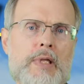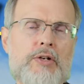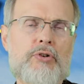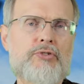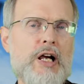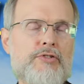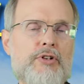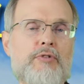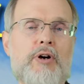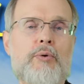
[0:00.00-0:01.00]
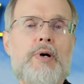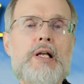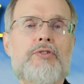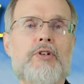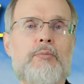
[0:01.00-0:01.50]
So it's actually a very
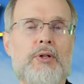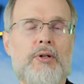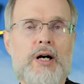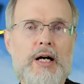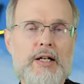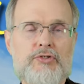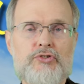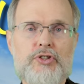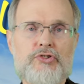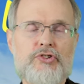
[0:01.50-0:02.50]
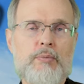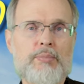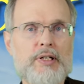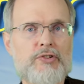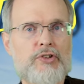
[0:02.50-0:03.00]
reasonable law. It's just
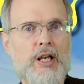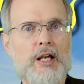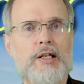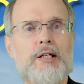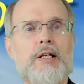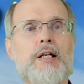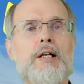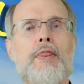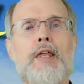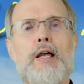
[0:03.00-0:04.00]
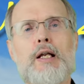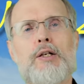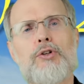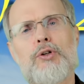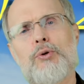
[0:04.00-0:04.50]
simply saying
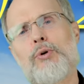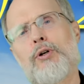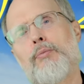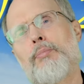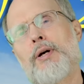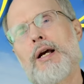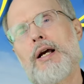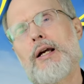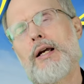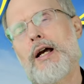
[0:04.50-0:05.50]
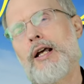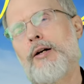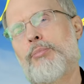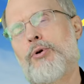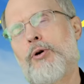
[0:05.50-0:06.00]
that you will pay
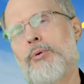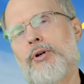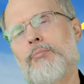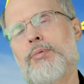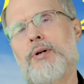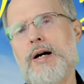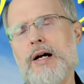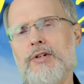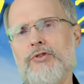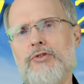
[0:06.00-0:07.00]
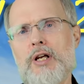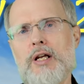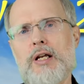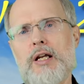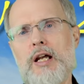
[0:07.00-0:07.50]
an appropriate price,
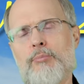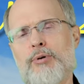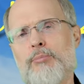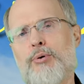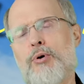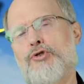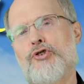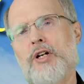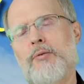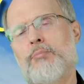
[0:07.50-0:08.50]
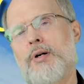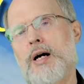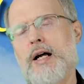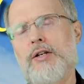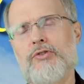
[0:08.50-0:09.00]
a proportionate
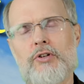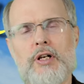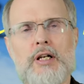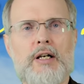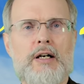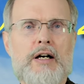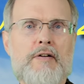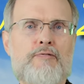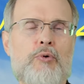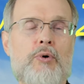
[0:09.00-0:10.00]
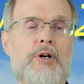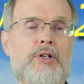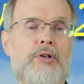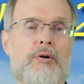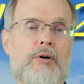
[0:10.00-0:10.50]
price for
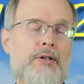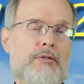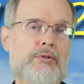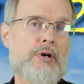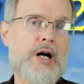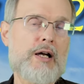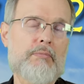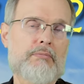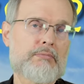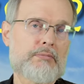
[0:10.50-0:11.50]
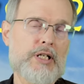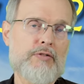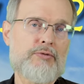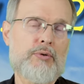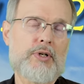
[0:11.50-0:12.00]
your crime,
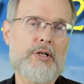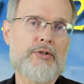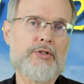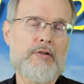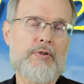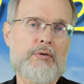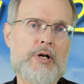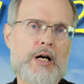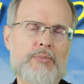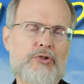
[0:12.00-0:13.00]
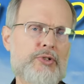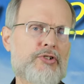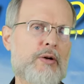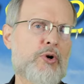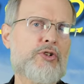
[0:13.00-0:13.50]
if you are guilty of the crime. So we'll
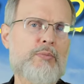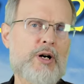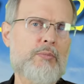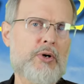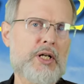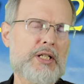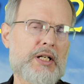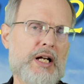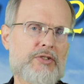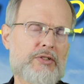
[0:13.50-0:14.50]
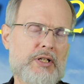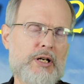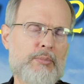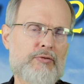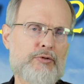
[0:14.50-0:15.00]
say more tomorrow morning in the next
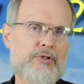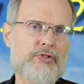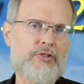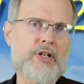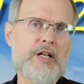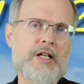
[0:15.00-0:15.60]
couple of verses.